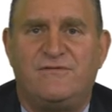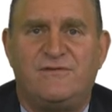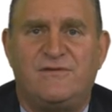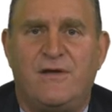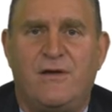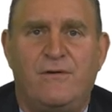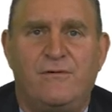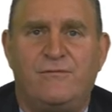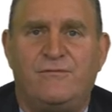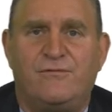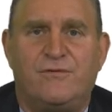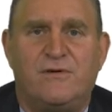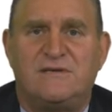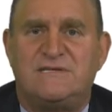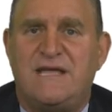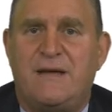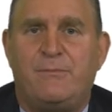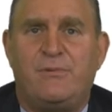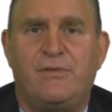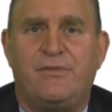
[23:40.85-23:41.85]
so for
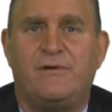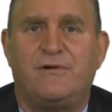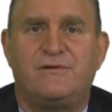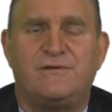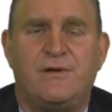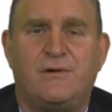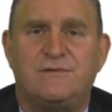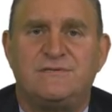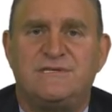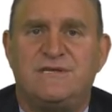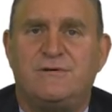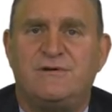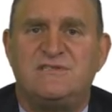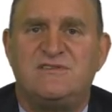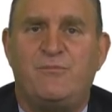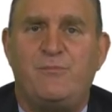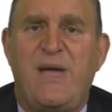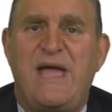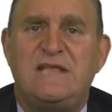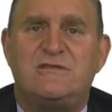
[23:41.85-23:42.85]
example, there's a whole series
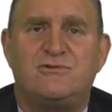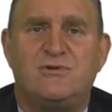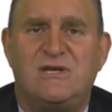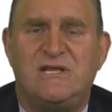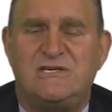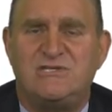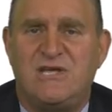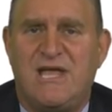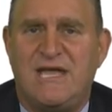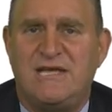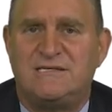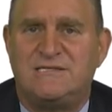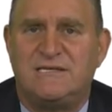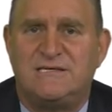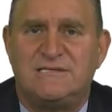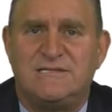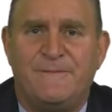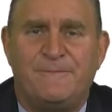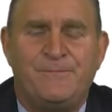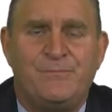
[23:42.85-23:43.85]
of patronage
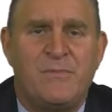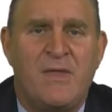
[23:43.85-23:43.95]
cases